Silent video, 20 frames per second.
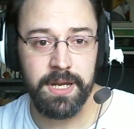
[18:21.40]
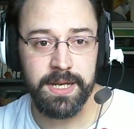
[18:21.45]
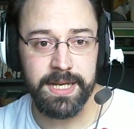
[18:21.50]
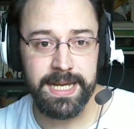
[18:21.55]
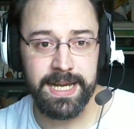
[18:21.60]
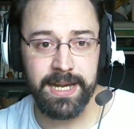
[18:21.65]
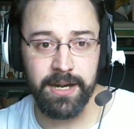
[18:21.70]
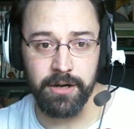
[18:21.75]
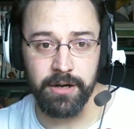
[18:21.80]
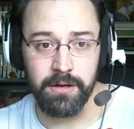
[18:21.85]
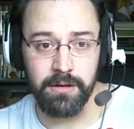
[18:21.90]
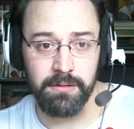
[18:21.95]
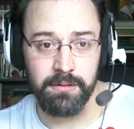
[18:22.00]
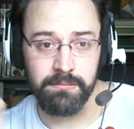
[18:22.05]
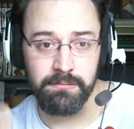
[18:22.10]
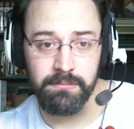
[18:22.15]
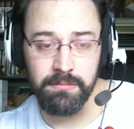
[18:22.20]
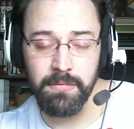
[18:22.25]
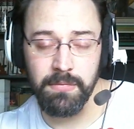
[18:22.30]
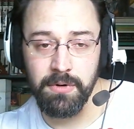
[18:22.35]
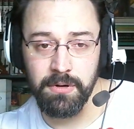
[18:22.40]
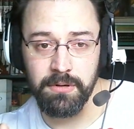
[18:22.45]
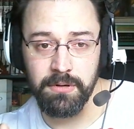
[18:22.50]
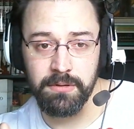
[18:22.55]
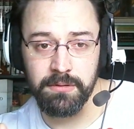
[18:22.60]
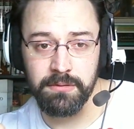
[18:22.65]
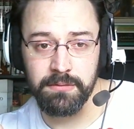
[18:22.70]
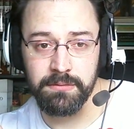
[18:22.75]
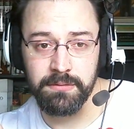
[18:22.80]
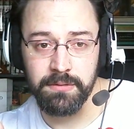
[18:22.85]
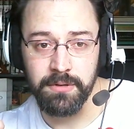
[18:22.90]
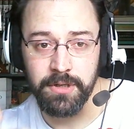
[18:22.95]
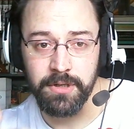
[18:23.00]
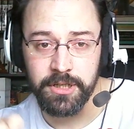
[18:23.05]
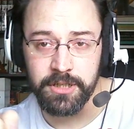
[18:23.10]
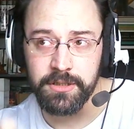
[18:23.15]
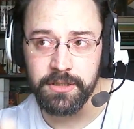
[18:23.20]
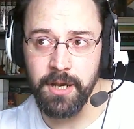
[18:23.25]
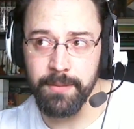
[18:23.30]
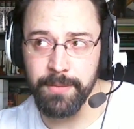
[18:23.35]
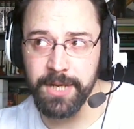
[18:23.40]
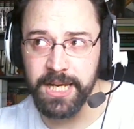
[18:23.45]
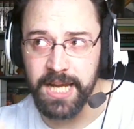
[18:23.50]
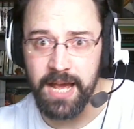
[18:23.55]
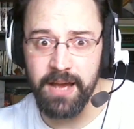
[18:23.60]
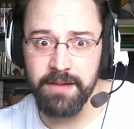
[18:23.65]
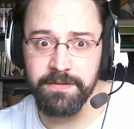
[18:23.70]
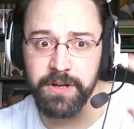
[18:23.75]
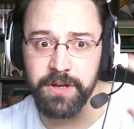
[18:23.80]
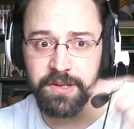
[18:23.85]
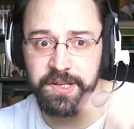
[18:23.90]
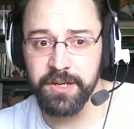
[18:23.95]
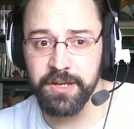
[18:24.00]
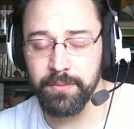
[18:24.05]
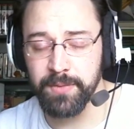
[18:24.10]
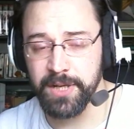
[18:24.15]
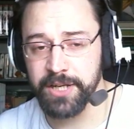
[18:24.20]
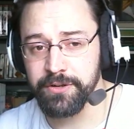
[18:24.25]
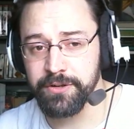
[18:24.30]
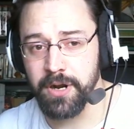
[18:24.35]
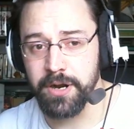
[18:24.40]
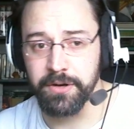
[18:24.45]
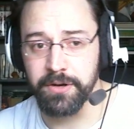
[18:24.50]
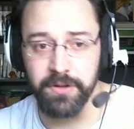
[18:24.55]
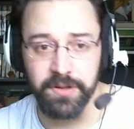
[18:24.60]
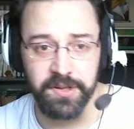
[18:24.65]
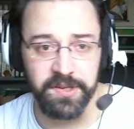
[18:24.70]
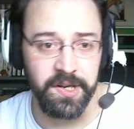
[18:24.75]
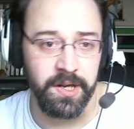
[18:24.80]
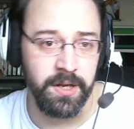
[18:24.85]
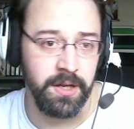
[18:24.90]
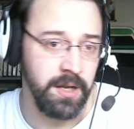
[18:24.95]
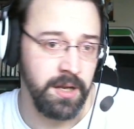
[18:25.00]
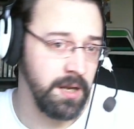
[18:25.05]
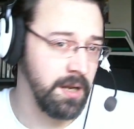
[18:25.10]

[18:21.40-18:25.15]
Nier. Coming after Xenoblade Chronicles.